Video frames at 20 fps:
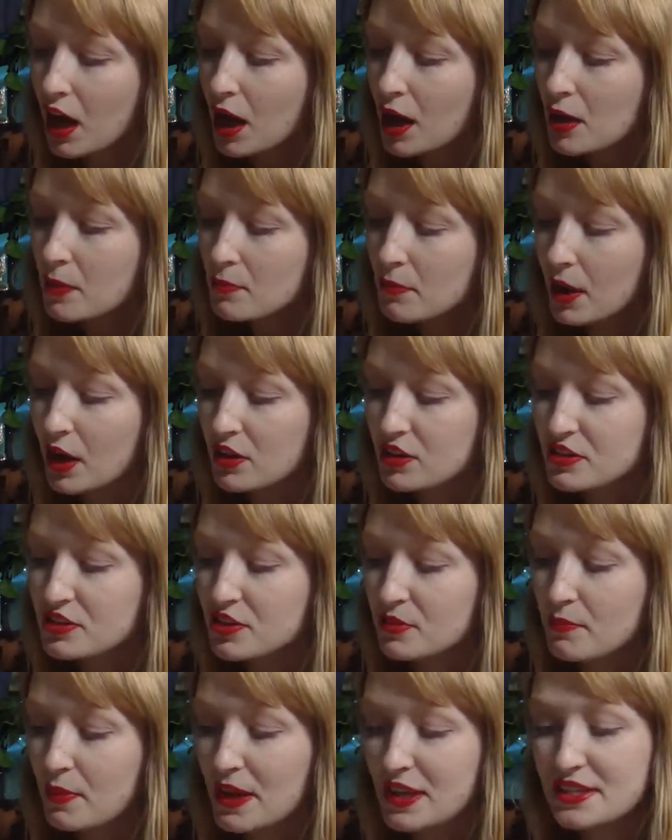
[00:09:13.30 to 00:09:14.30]
But the
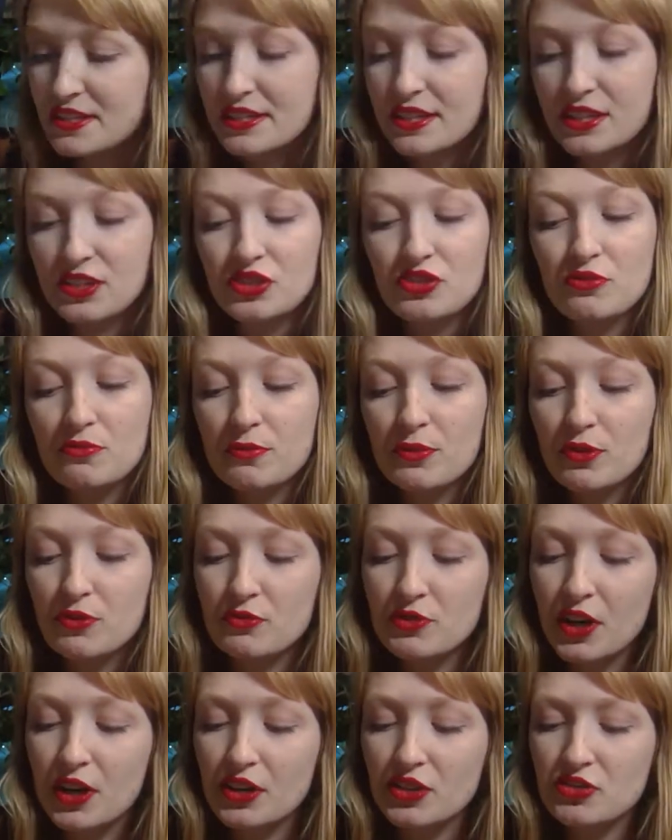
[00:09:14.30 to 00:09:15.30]
best thing to remove
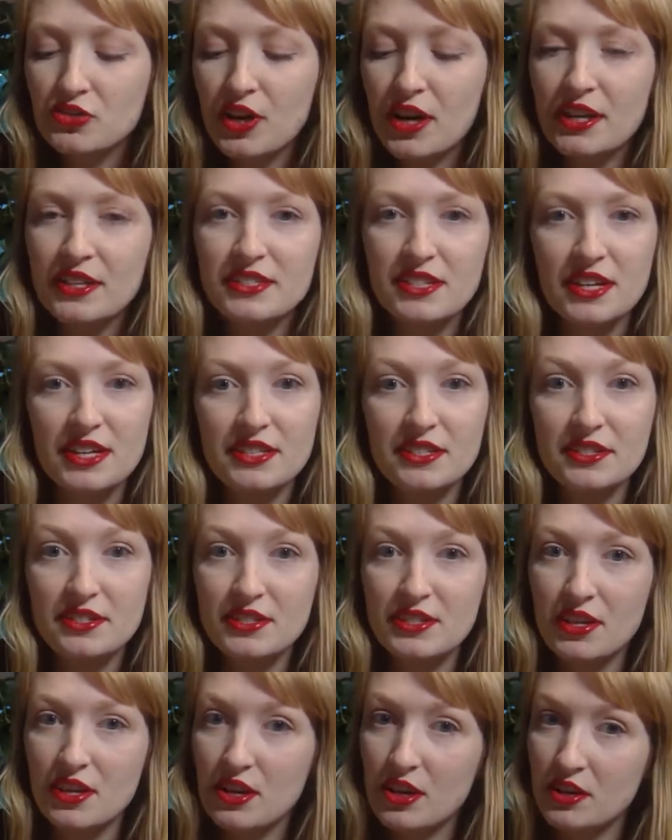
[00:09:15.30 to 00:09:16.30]
nitrates is
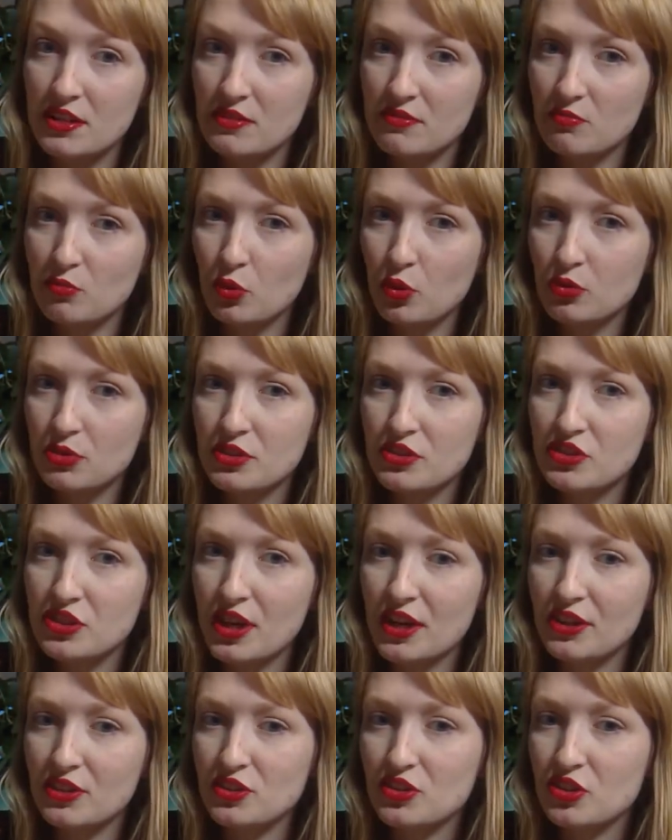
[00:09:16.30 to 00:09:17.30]
to water
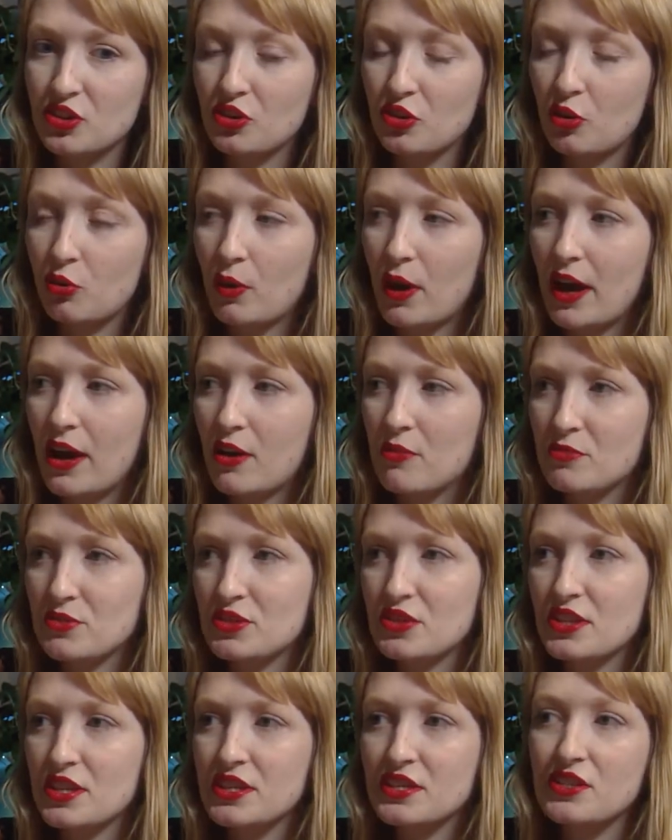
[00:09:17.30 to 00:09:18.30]
change your aquarium. So
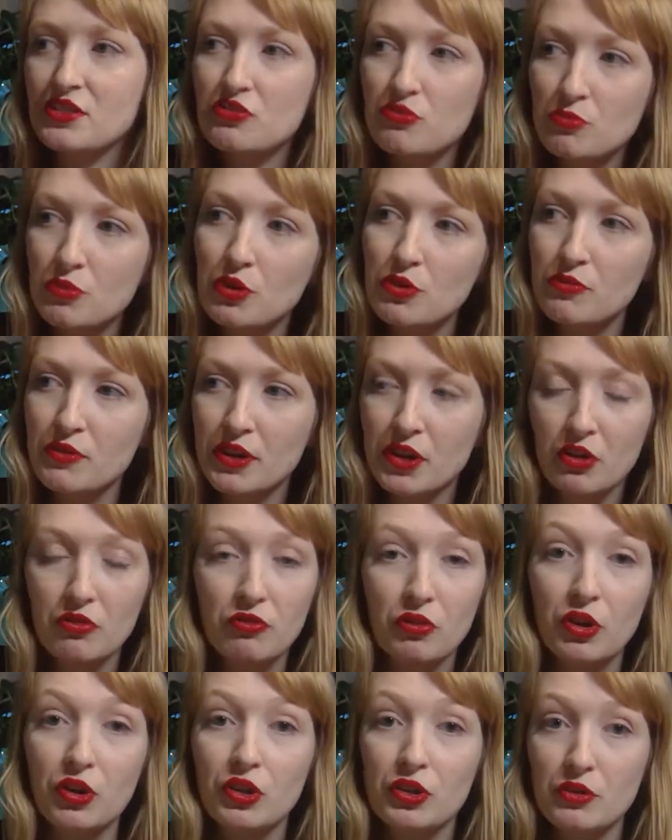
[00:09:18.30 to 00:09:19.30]
this is removing a
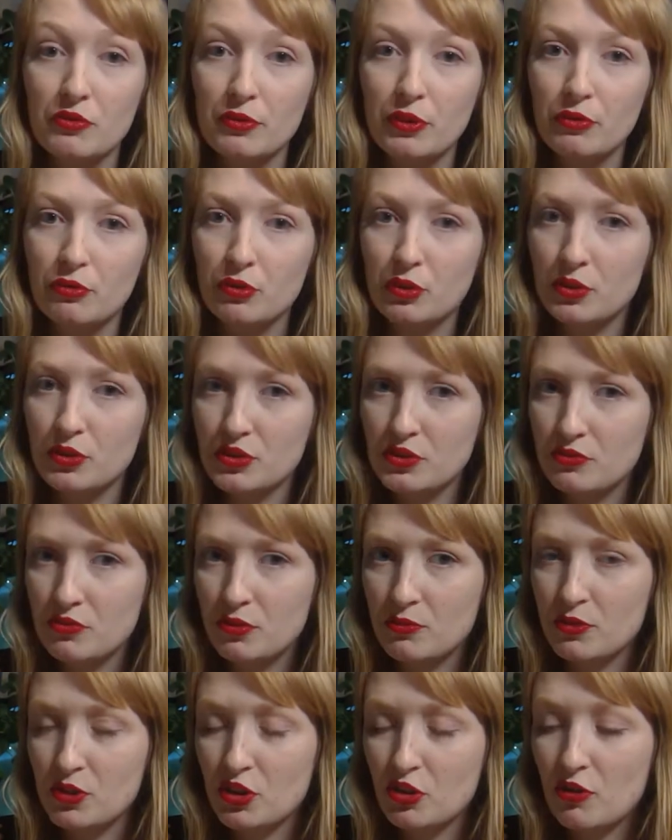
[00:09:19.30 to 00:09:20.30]
volume of water from
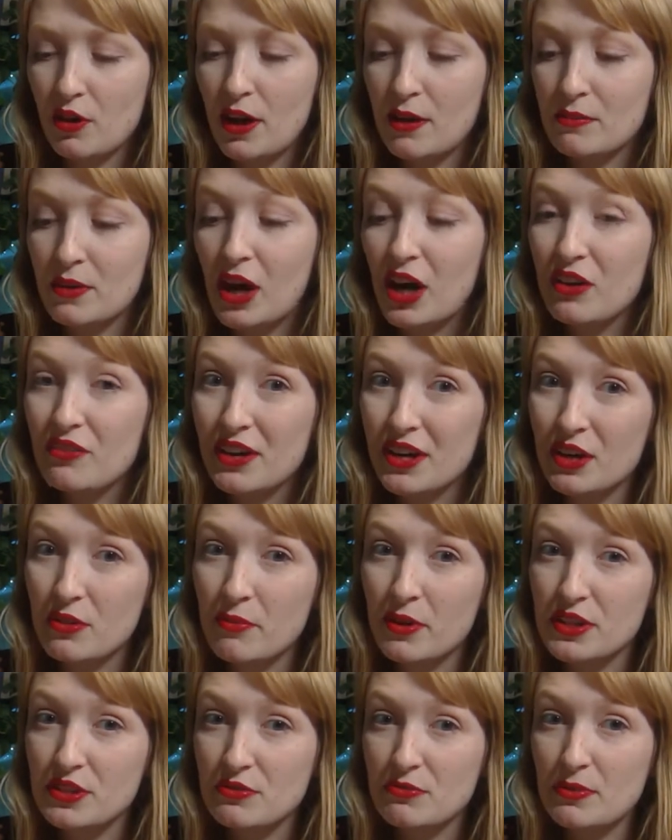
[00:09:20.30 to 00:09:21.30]
your aquarium. I
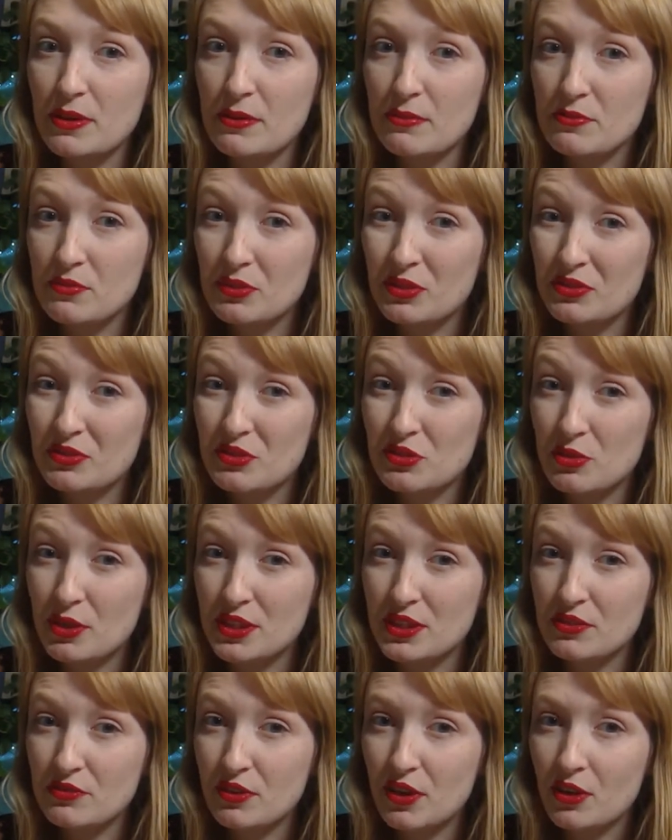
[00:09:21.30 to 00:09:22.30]
recommend a minimum of
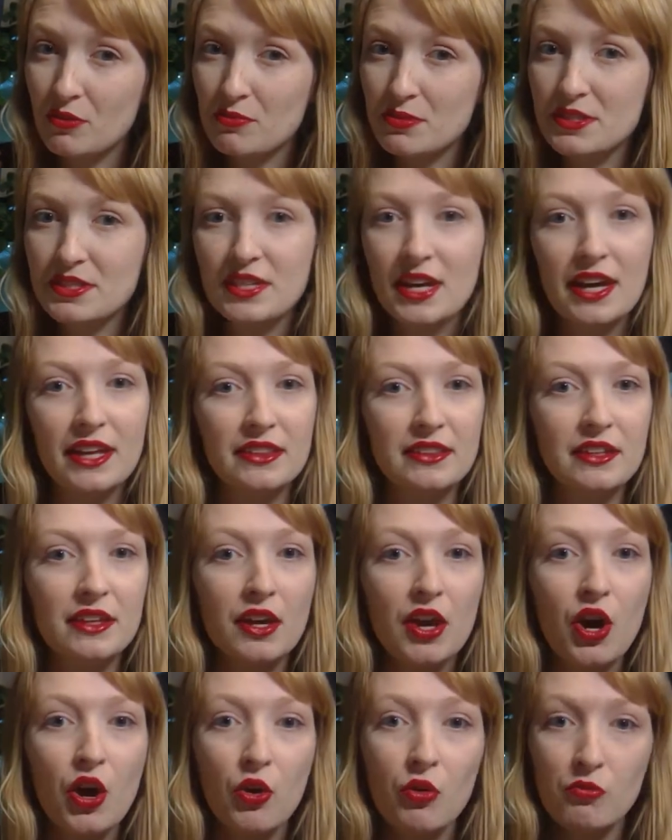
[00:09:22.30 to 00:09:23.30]
25%.
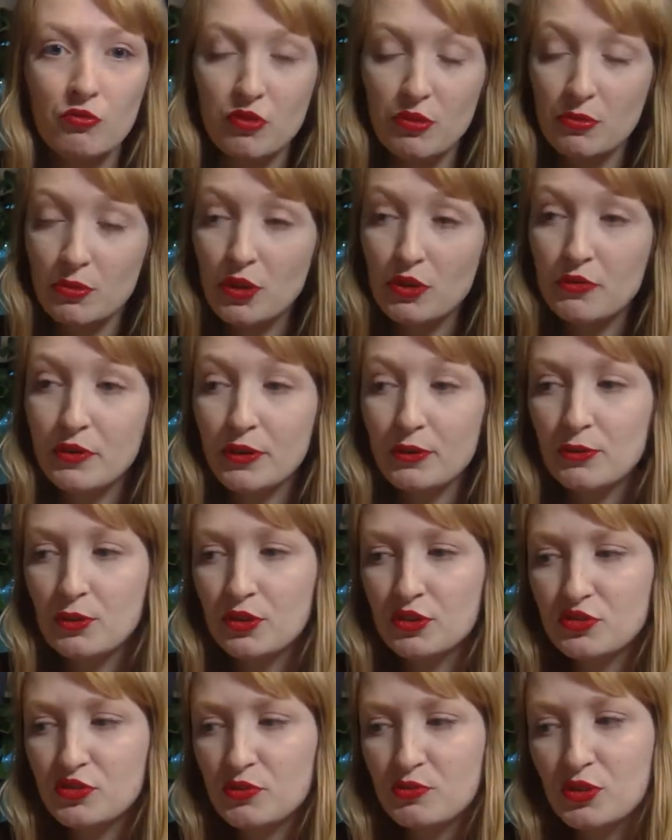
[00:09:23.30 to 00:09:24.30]
Removing
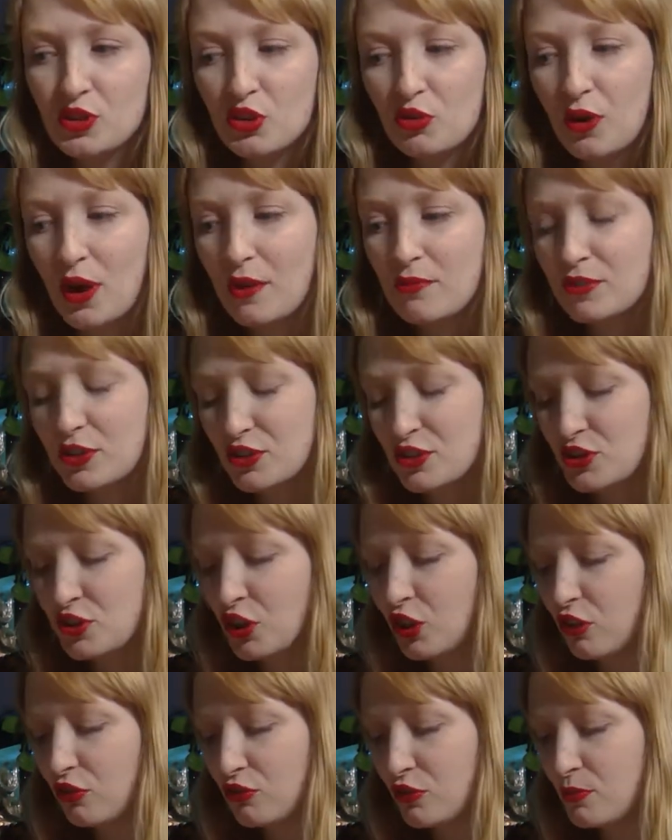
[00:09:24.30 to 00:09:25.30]
water from your aquarium does
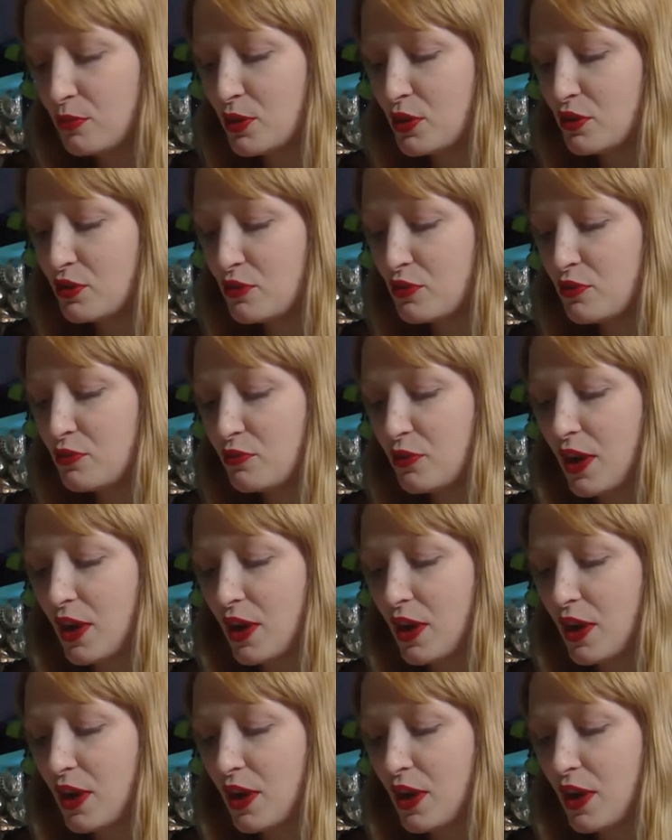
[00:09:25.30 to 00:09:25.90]
not remove